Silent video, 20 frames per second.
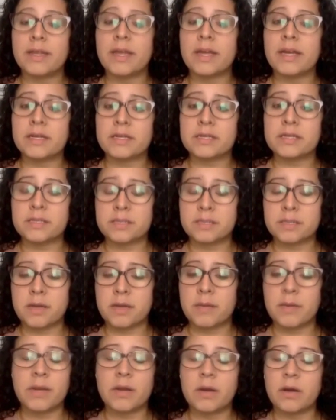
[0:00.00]

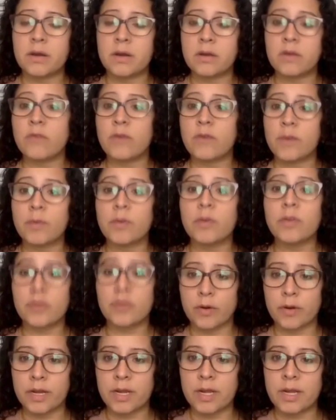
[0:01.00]
on November
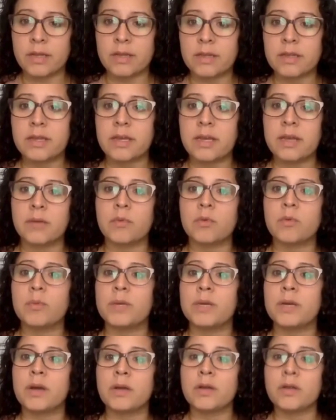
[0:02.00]
30th. It will
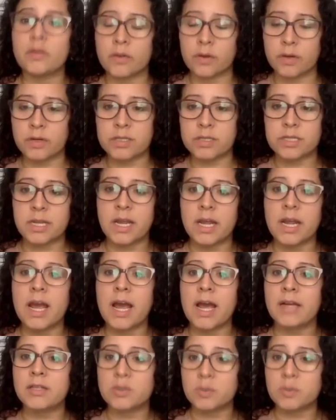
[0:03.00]
be on a
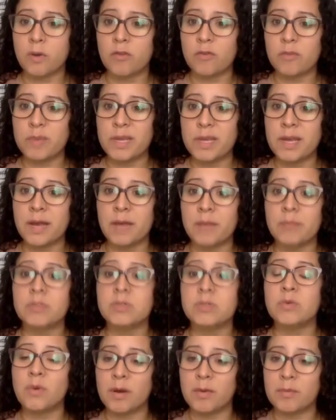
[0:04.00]
Thursday at 12
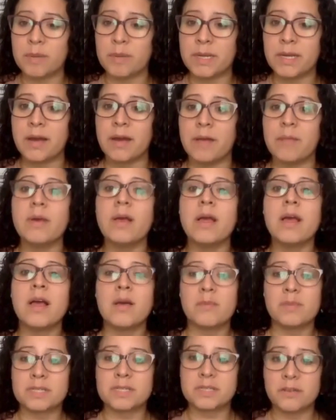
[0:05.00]
p.m. to 1 p.m.
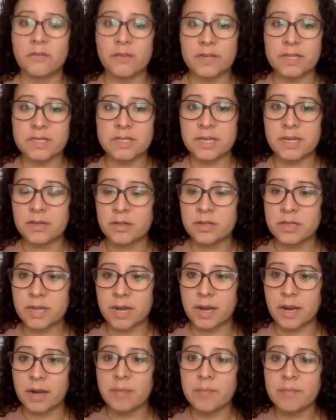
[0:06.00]
Pacific
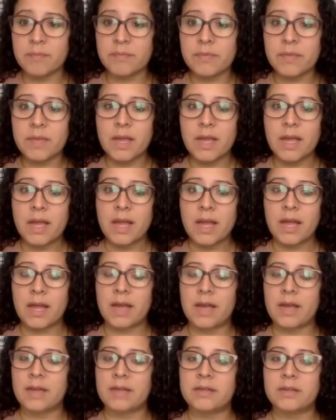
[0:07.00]
Standard Time.
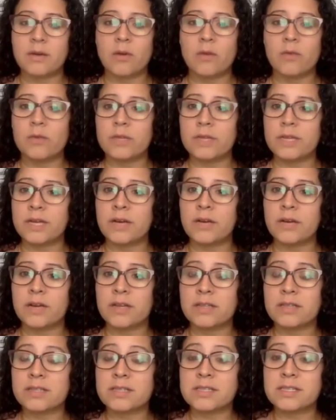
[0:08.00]
And hopefully I'll
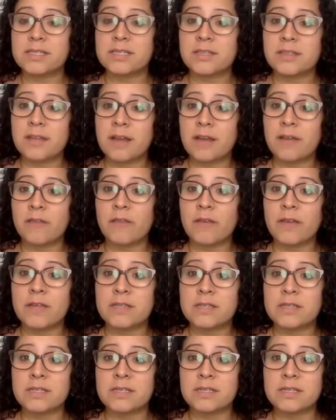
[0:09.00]
get to see a lot of
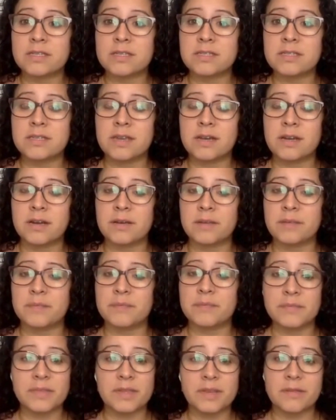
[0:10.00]
faces
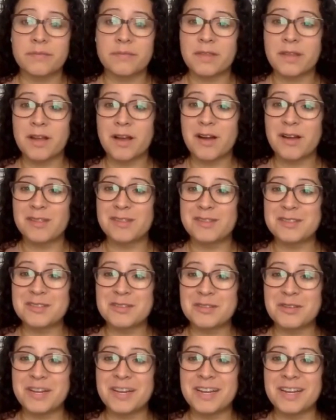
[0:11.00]
on the
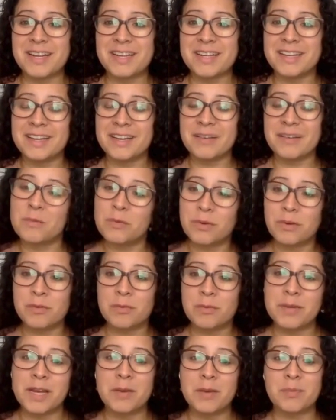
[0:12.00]
screen, and
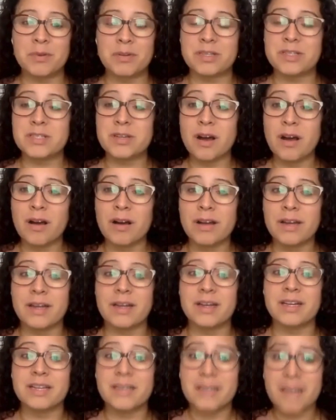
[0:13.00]
we'll be able to talk
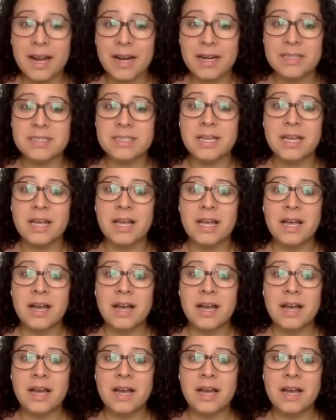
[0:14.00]
and connect.